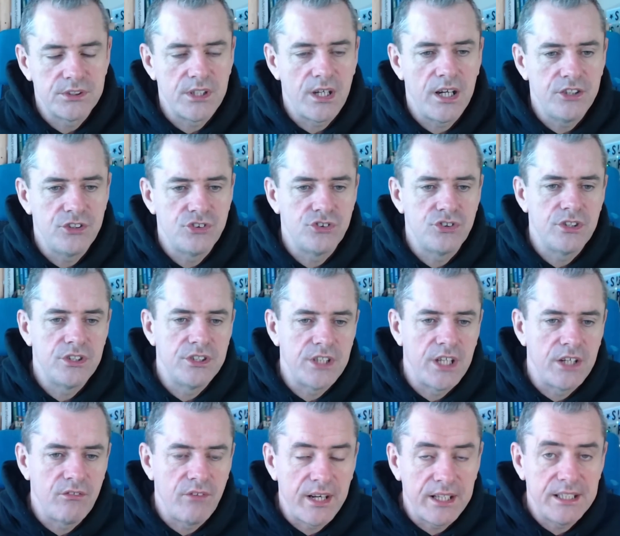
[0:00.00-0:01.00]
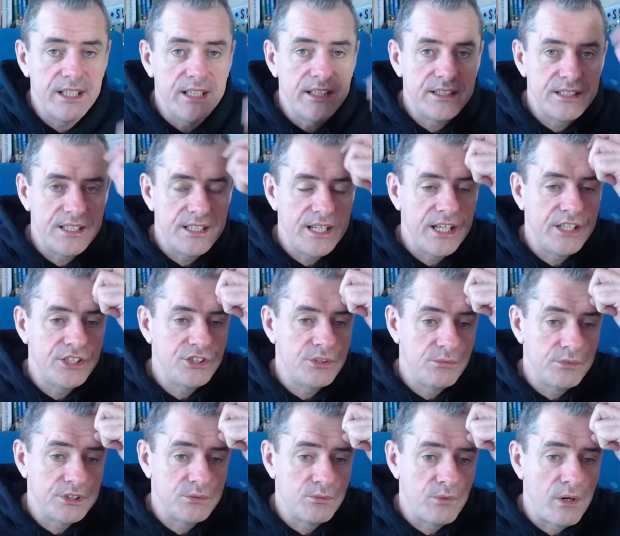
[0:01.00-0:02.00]
hydrogen directly into the engine,
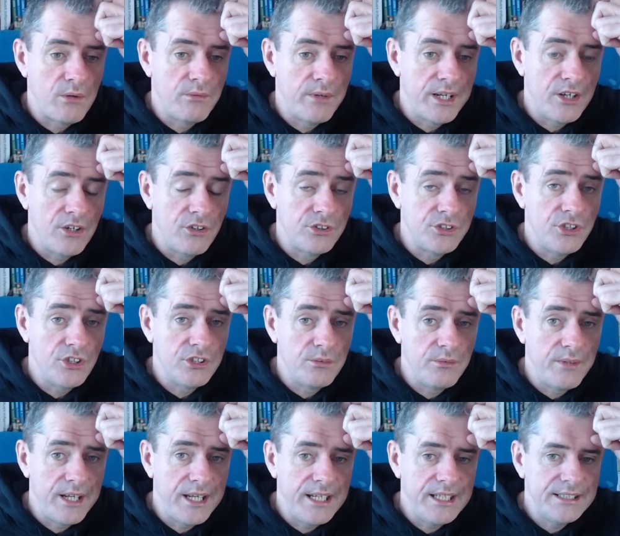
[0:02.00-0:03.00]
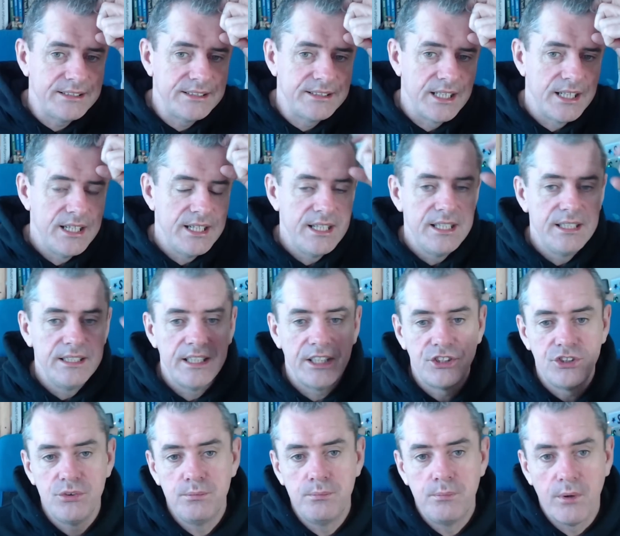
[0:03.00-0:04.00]
which is one way, or the other way is that
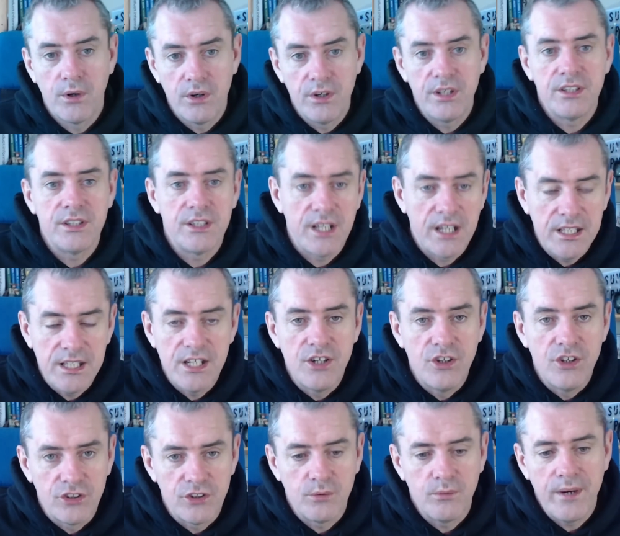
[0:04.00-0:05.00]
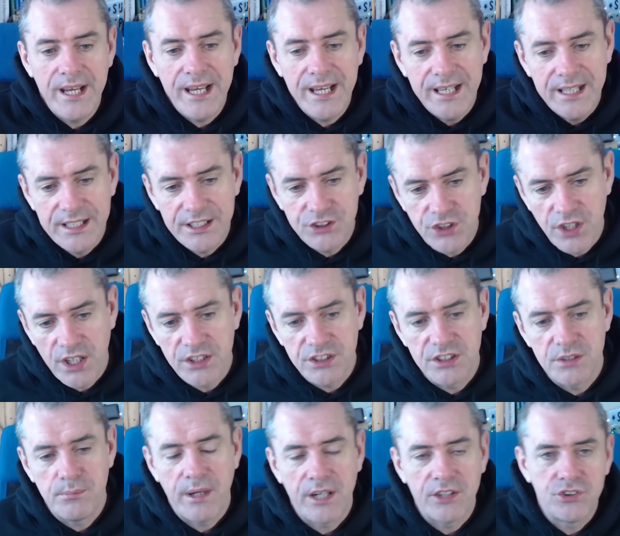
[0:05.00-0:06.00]
you burn it in another way and it charges the
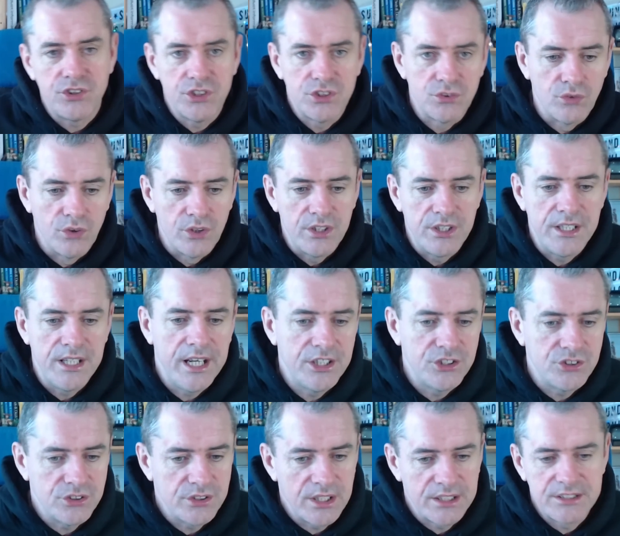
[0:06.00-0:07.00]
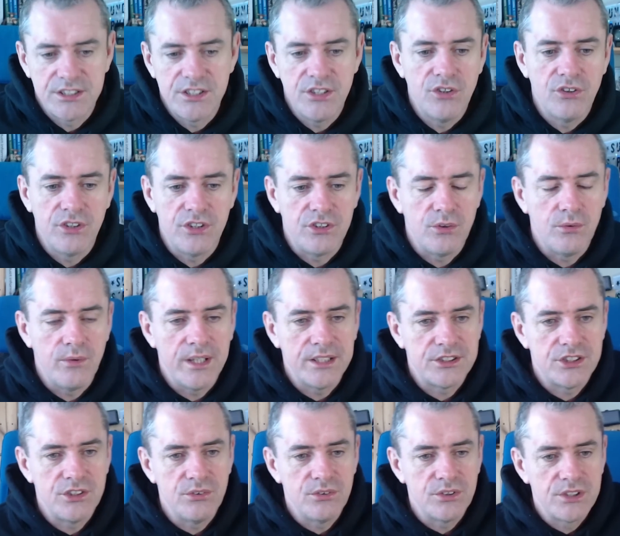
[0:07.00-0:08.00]
batteries running the engine. That's the only two ways to
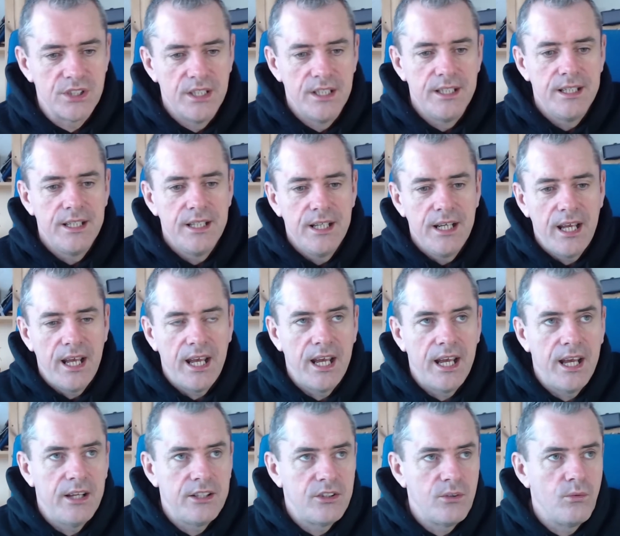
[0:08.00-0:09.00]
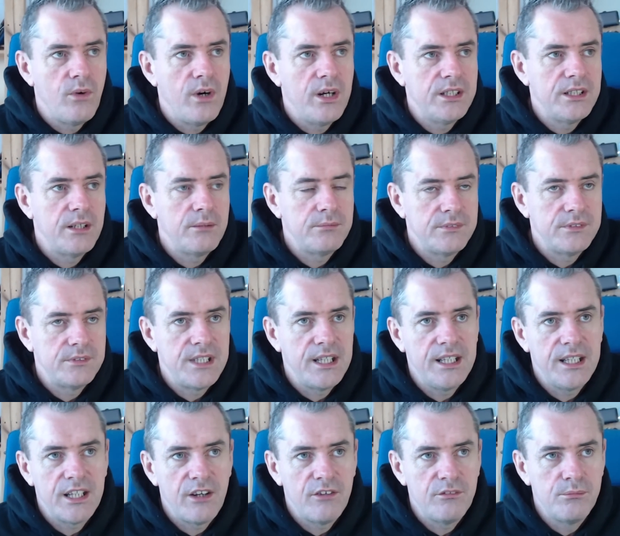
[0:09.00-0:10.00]
do it. The one I'm
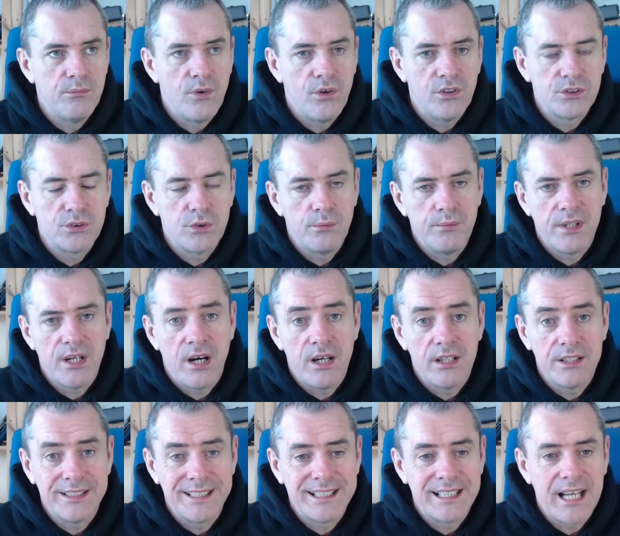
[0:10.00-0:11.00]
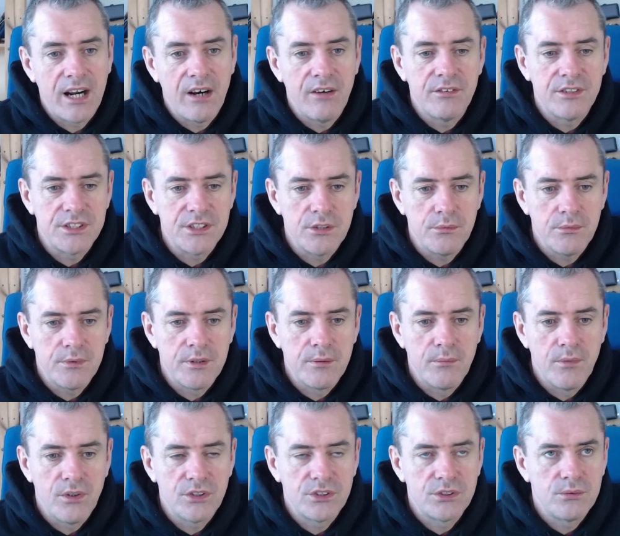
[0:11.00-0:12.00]
thinking of most would be the Honda Clarity, with the
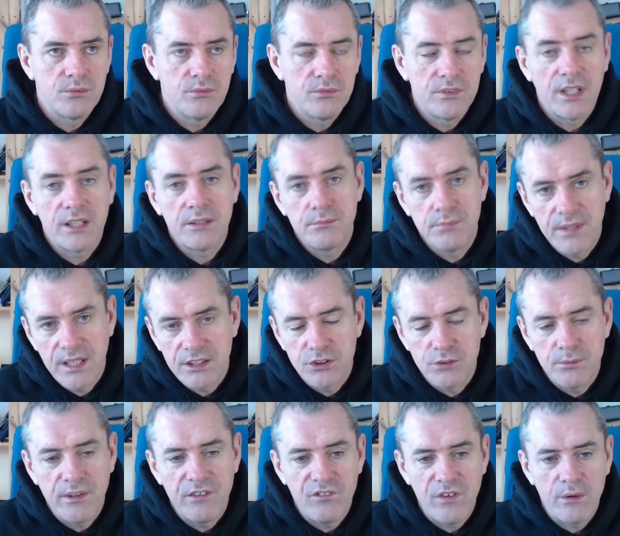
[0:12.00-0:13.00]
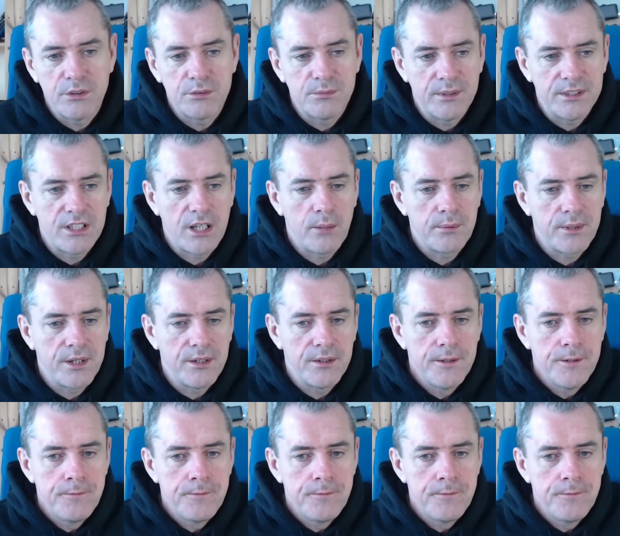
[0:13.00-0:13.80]
most, that's because it's made famous by Top Gear.